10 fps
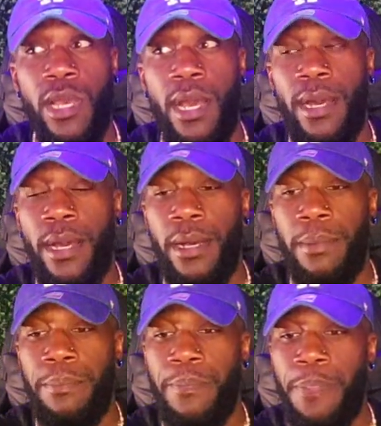
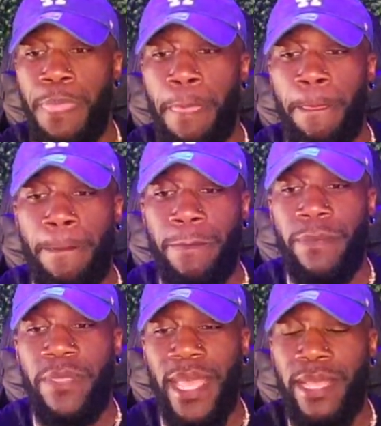
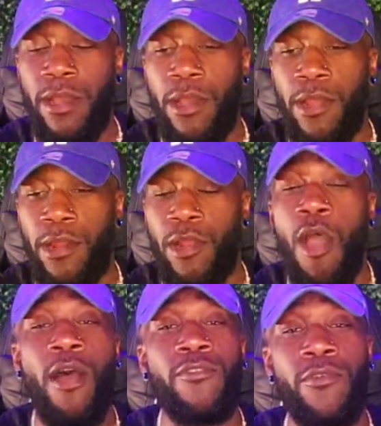
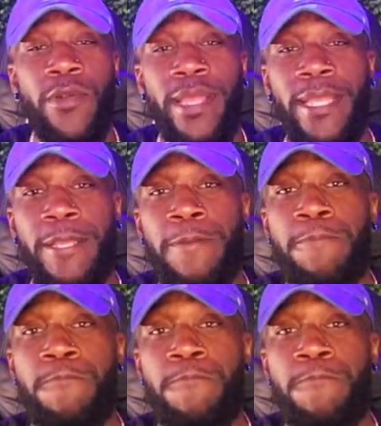offering